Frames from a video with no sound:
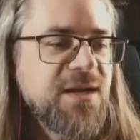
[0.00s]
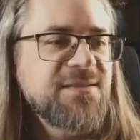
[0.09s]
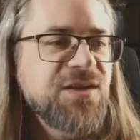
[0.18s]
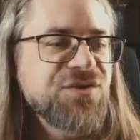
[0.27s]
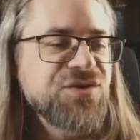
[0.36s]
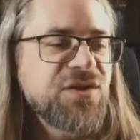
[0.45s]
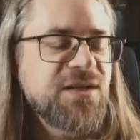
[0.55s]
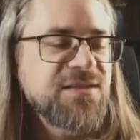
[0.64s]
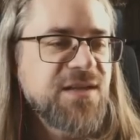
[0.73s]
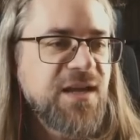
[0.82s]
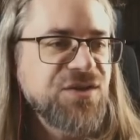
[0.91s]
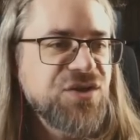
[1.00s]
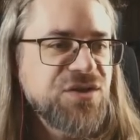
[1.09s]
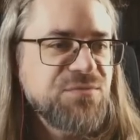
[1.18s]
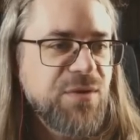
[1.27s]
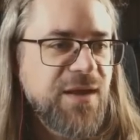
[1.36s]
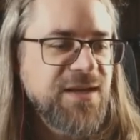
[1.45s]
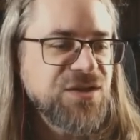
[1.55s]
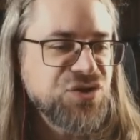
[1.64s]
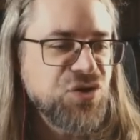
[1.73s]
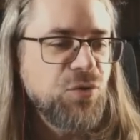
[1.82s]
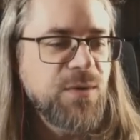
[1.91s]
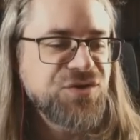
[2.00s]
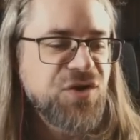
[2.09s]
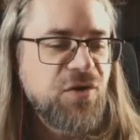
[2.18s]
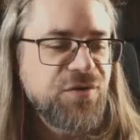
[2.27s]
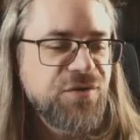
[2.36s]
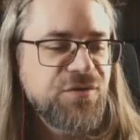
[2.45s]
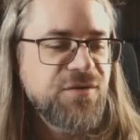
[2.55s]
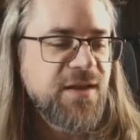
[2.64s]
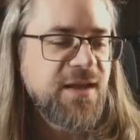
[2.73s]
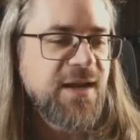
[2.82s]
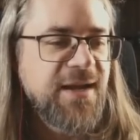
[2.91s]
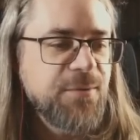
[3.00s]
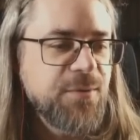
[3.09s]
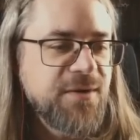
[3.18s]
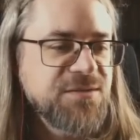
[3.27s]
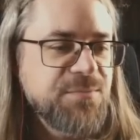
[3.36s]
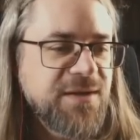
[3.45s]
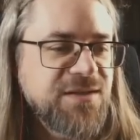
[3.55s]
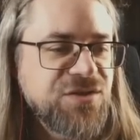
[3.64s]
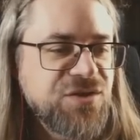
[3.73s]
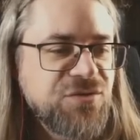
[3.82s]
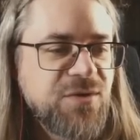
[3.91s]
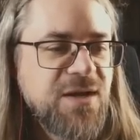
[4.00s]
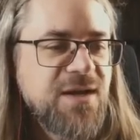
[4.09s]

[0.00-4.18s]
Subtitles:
This dungeon is like just playing so much harder than I would expect it to.